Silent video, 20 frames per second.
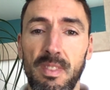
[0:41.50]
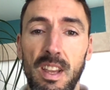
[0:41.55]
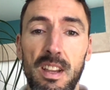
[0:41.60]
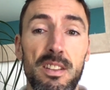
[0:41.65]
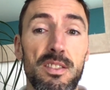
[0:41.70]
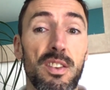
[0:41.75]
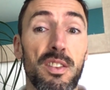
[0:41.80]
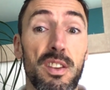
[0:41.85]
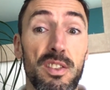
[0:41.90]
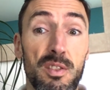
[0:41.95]

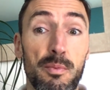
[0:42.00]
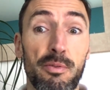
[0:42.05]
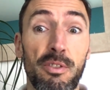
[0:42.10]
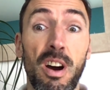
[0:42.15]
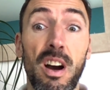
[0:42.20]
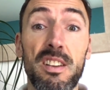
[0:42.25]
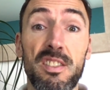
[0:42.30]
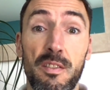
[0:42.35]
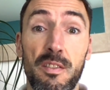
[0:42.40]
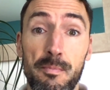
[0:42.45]
To the
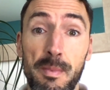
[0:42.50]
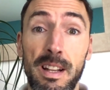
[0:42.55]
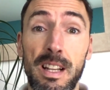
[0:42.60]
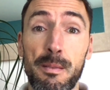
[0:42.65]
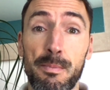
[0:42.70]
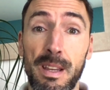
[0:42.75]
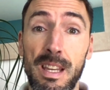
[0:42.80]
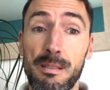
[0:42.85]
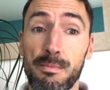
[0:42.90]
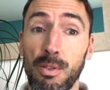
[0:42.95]
surprise of many
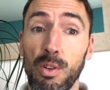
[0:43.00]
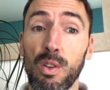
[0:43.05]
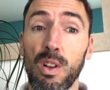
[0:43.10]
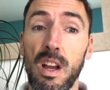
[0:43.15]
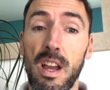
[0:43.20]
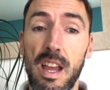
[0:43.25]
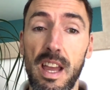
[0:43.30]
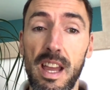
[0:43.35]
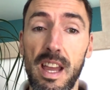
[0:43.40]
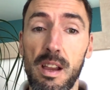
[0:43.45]
people,
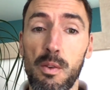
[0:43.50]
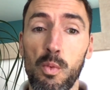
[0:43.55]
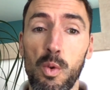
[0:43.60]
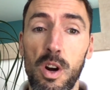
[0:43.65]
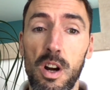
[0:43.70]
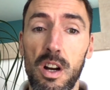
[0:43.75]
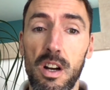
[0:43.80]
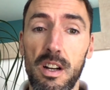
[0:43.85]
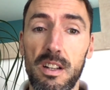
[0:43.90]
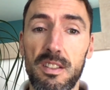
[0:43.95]
it
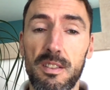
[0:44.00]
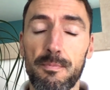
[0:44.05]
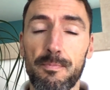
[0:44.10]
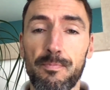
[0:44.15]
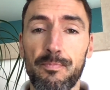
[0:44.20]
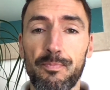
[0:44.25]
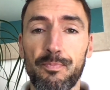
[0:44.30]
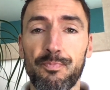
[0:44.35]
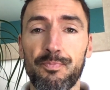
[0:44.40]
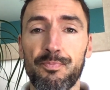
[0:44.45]
worked.
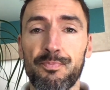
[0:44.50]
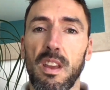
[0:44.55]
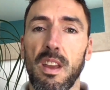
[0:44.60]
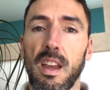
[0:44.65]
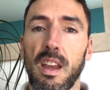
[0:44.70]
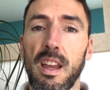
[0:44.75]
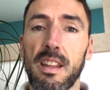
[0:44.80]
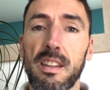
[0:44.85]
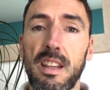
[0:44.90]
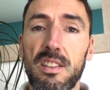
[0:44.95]

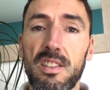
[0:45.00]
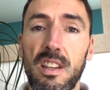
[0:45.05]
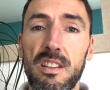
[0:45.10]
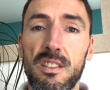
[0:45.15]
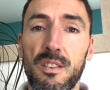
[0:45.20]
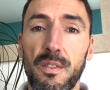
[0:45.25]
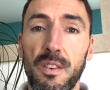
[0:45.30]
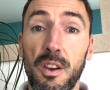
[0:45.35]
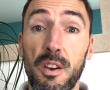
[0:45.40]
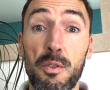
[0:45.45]
In this
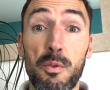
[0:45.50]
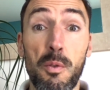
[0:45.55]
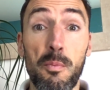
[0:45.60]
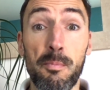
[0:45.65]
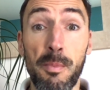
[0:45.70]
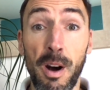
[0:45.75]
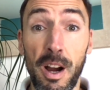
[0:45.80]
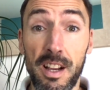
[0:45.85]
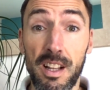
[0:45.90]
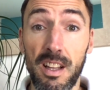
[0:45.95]
interview,
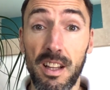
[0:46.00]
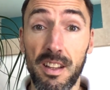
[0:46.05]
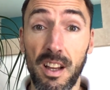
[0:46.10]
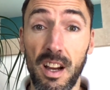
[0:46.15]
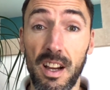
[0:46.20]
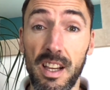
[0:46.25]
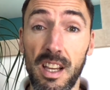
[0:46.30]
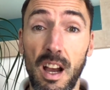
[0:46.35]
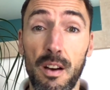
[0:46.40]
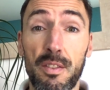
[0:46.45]
Michael and
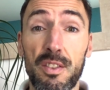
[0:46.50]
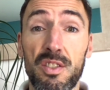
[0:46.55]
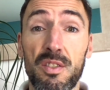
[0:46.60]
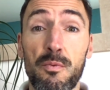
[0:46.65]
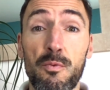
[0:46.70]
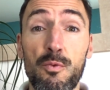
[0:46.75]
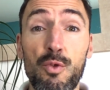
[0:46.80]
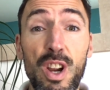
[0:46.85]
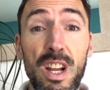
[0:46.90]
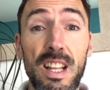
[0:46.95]
I cover
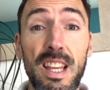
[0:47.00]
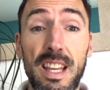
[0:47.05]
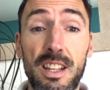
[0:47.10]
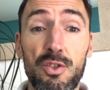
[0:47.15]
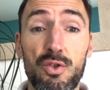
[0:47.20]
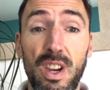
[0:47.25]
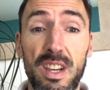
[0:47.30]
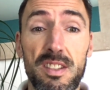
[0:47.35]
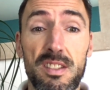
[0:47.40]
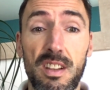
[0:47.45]
some really
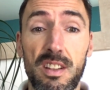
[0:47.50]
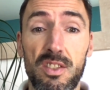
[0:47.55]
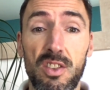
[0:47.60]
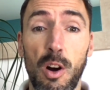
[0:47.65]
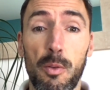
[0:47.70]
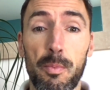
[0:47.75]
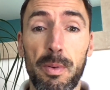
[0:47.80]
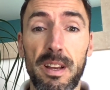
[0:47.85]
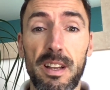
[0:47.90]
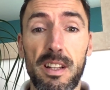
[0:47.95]
interesting
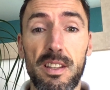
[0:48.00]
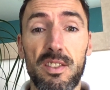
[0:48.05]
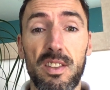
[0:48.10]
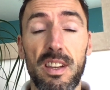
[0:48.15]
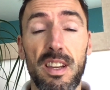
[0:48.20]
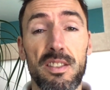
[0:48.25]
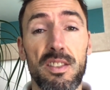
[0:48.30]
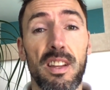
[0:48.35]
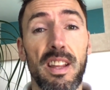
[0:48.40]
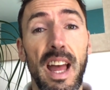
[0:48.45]
topics.
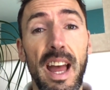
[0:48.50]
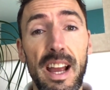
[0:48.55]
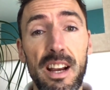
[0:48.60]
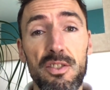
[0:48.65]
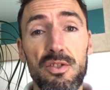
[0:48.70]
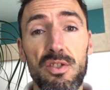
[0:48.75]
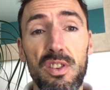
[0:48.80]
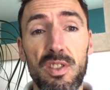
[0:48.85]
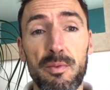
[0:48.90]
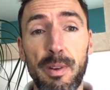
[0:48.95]
It's an
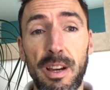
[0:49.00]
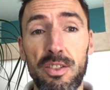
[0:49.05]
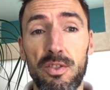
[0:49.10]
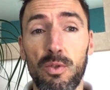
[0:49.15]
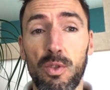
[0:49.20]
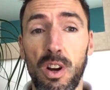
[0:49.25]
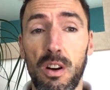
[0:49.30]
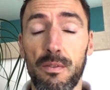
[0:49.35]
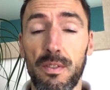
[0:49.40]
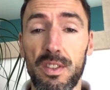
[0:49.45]
extra
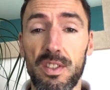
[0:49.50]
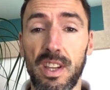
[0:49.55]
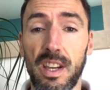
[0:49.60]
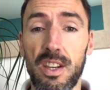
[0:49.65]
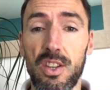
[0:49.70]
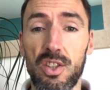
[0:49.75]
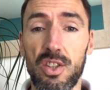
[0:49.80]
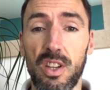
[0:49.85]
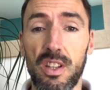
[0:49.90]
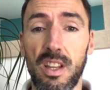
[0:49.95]
special
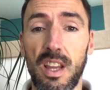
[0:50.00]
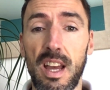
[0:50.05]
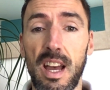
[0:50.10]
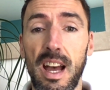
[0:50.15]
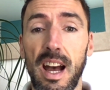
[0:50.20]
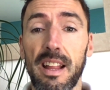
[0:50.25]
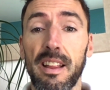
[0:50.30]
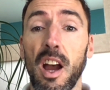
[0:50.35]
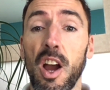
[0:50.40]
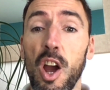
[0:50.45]
conversation,
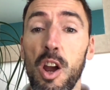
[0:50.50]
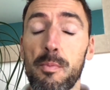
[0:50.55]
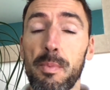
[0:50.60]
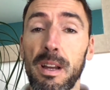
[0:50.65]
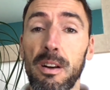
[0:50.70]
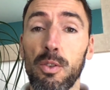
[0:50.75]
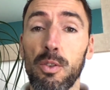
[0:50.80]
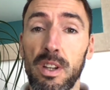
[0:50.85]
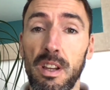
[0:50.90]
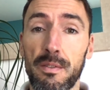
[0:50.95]
and I hope
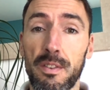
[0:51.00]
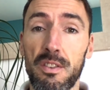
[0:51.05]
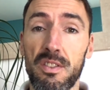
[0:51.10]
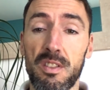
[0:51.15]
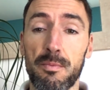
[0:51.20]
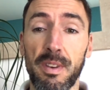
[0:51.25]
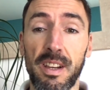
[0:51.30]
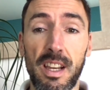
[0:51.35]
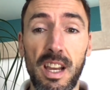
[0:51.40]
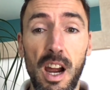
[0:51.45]
it will give you
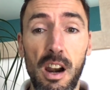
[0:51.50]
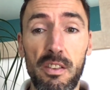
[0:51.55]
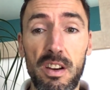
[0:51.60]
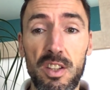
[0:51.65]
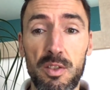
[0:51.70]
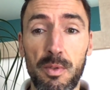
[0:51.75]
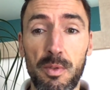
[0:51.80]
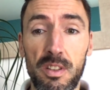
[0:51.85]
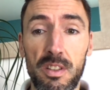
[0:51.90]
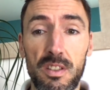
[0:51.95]
some
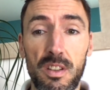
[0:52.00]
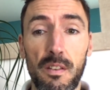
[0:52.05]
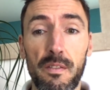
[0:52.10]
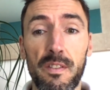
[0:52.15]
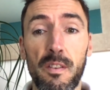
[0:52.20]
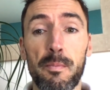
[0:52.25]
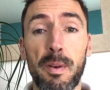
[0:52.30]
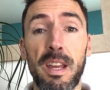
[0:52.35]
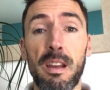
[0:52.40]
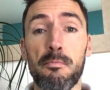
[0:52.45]
encouragement
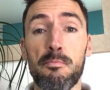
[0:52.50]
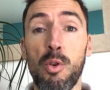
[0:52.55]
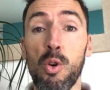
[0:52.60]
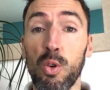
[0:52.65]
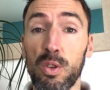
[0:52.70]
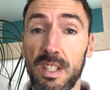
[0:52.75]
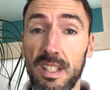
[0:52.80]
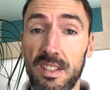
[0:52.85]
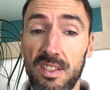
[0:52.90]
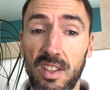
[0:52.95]
for being
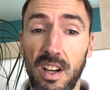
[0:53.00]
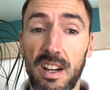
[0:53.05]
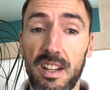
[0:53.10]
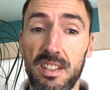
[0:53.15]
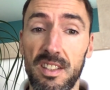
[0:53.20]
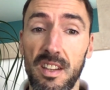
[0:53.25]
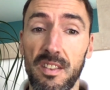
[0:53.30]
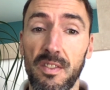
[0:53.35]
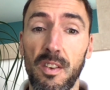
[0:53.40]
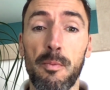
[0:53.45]
more
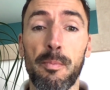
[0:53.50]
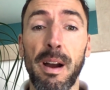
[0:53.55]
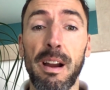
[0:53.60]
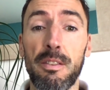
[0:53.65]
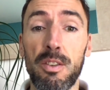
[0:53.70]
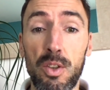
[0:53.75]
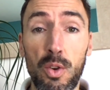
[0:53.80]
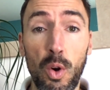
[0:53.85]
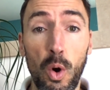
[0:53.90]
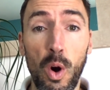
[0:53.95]
decisive
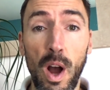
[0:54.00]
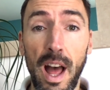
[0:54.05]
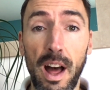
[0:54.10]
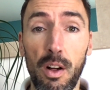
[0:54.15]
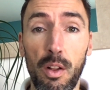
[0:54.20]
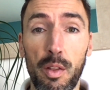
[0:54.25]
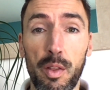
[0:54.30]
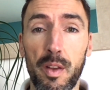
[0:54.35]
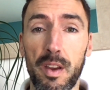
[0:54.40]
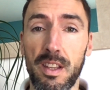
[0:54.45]
about your
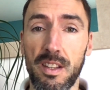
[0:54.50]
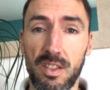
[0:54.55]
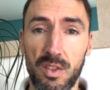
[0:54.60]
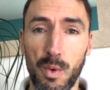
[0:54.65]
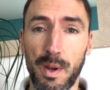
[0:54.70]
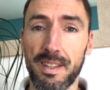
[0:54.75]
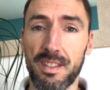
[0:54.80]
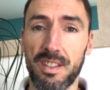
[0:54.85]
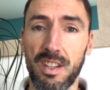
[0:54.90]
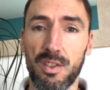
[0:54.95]
health in
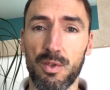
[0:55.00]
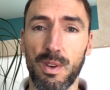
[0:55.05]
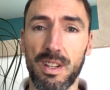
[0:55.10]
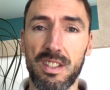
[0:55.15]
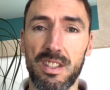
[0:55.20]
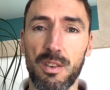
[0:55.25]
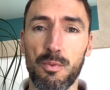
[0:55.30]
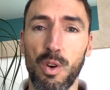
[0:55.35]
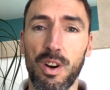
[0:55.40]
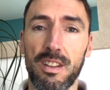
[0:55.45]

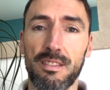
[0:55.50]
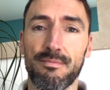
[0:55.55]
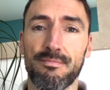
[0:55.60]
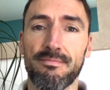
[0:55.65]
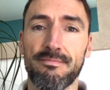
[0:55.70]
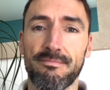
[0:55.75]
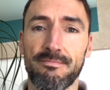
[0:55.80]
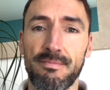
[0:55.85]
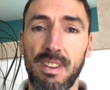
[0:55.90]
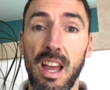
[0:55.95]
2021.
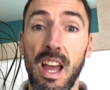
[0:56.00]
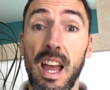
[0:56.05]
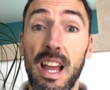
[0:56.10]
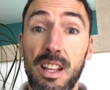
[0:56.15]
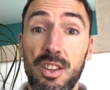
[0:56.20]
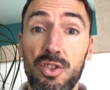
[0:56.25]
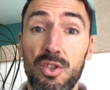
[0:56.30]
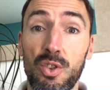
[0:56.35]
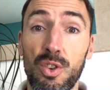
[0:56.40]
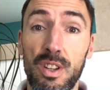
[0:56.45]

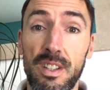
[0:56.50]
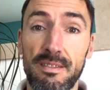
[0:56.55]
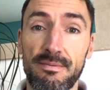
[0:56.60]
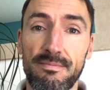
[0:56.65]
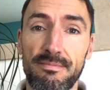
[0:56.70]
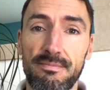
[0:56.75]
Enjoy.